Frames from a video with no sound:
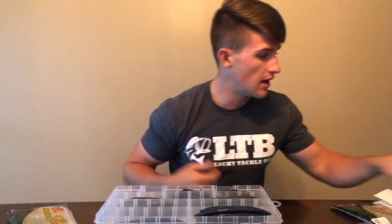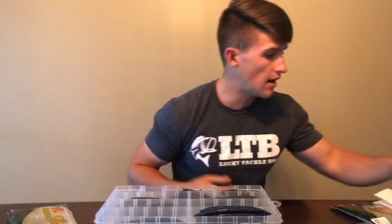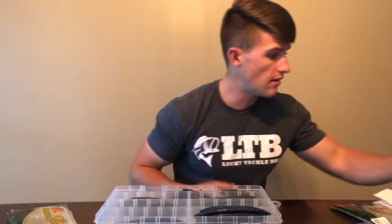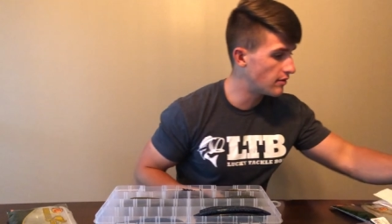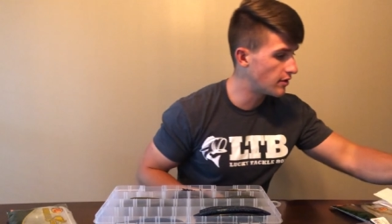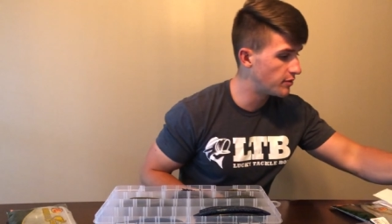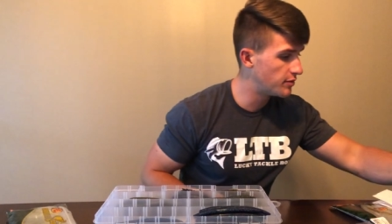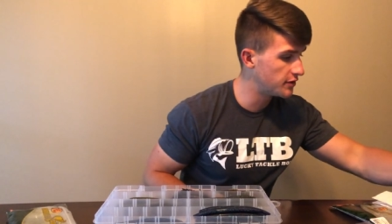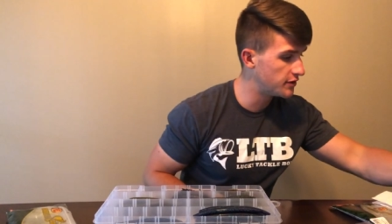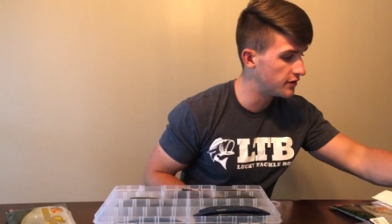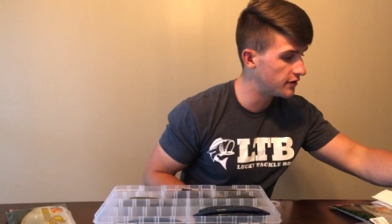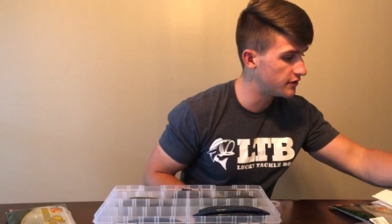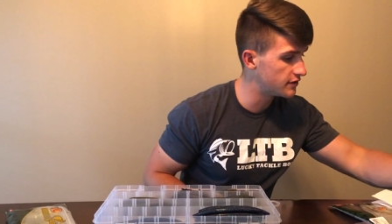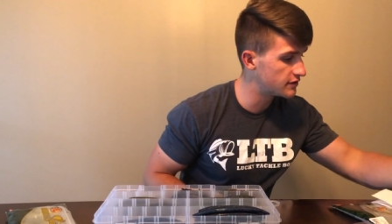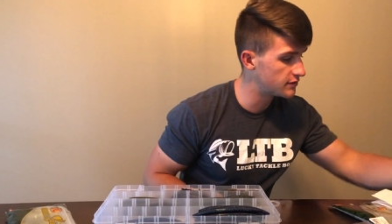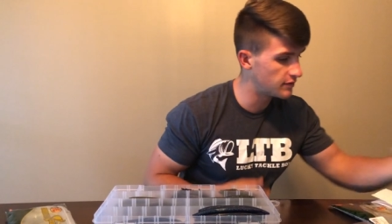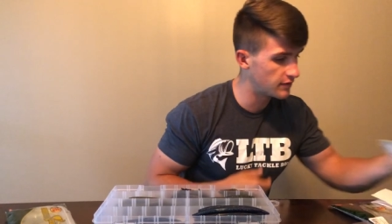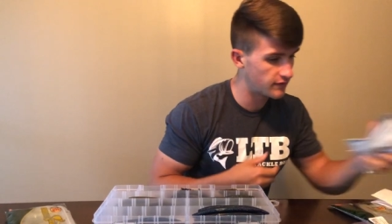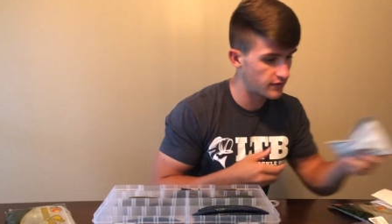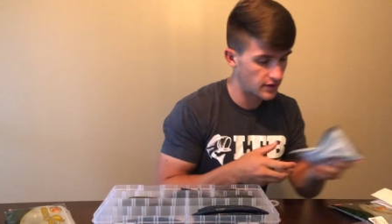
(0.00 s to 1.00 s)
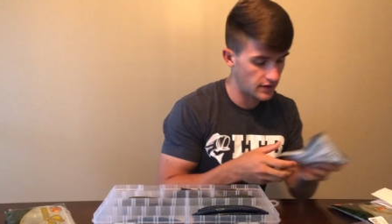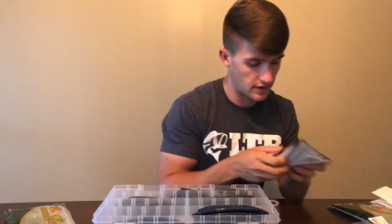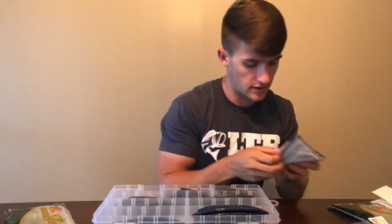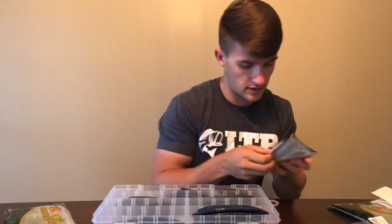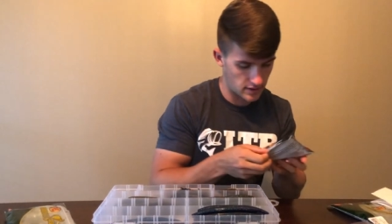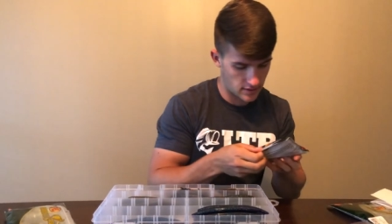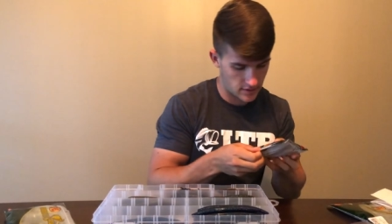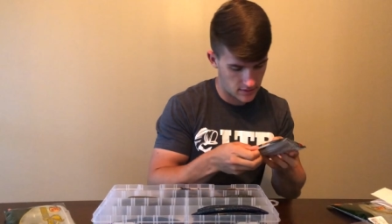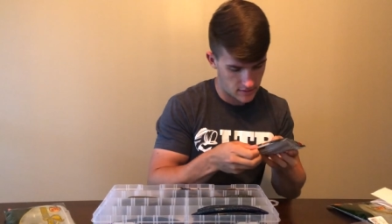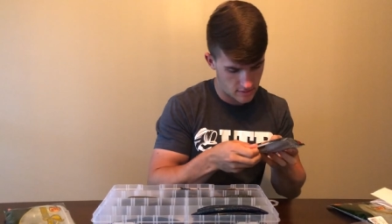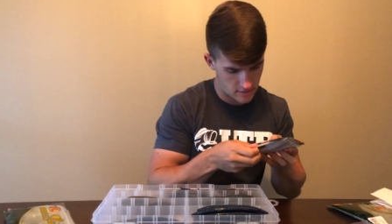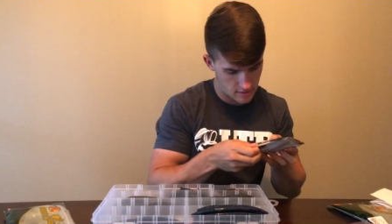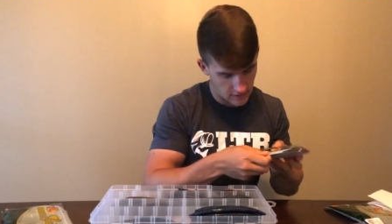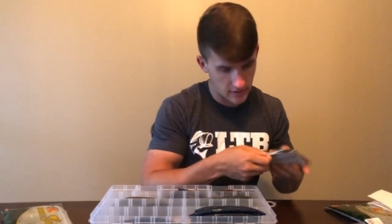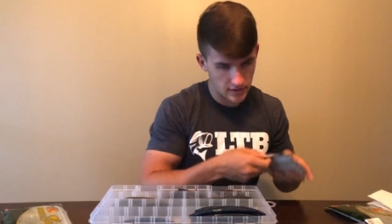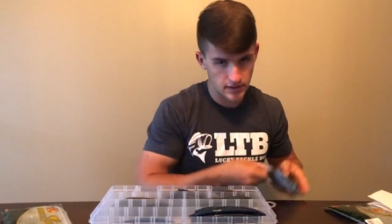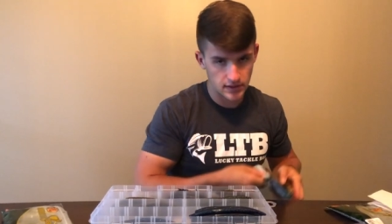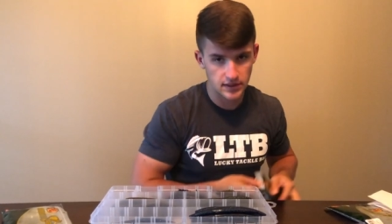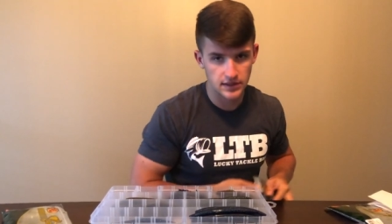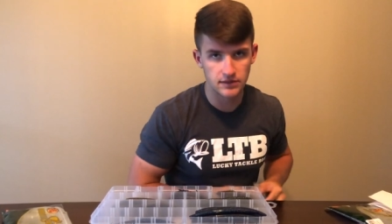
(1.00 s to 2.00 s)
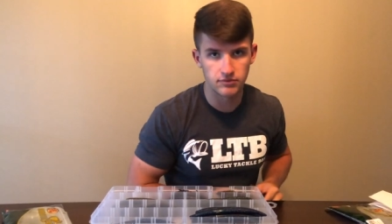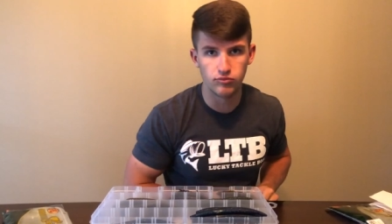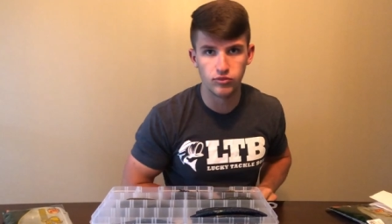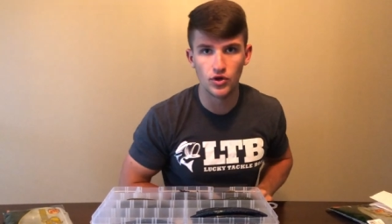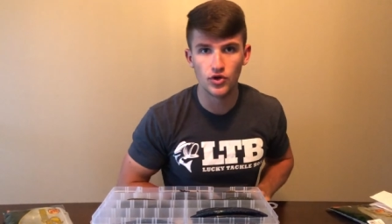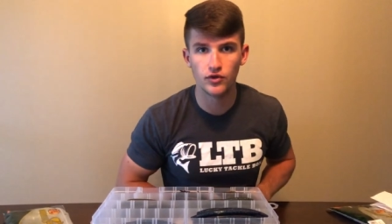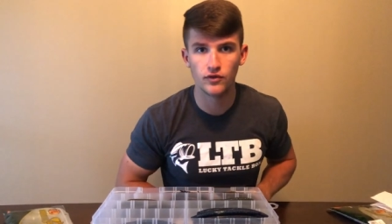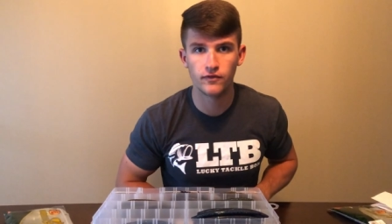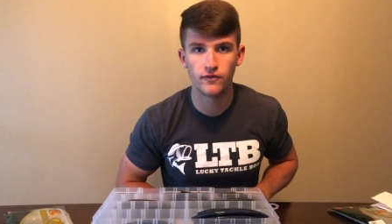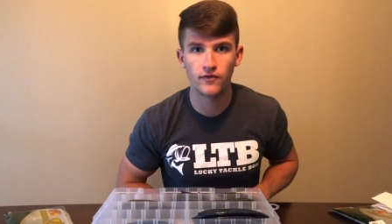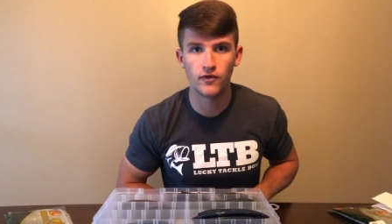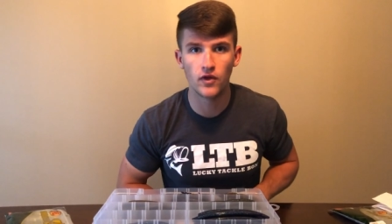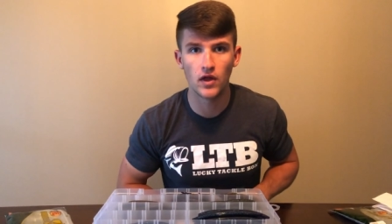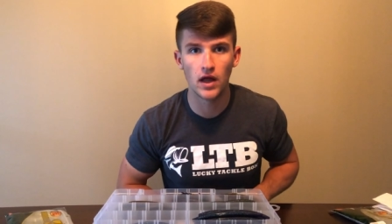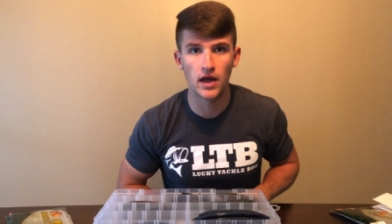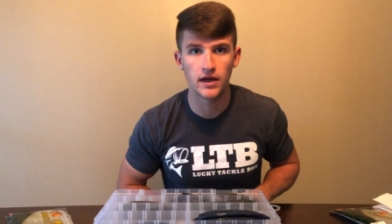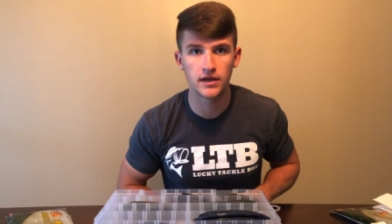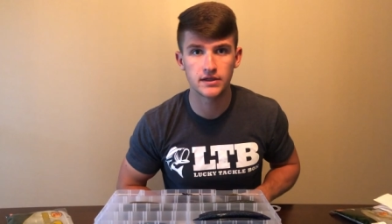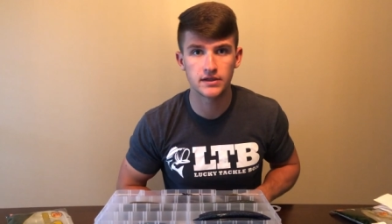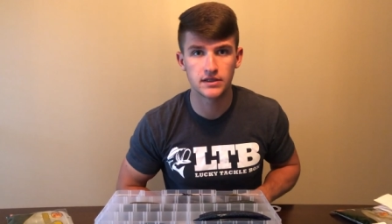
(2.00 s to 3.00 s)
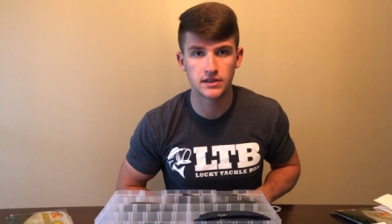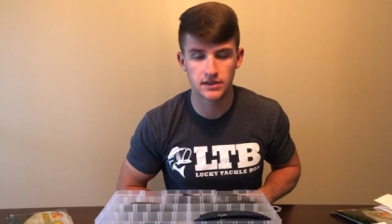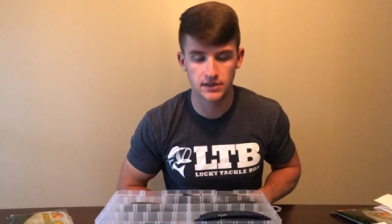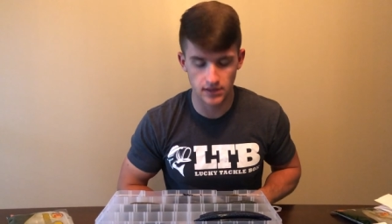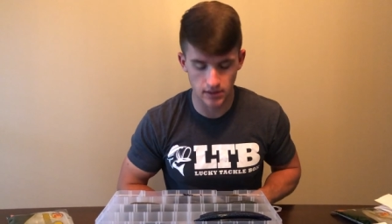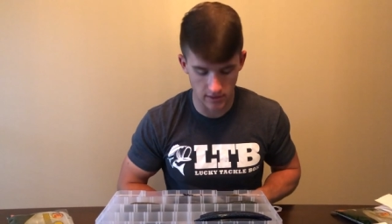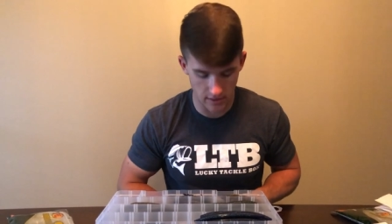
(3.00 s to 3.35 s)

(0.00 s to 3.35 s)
I'm gonna put those with uh, this blue flex. It's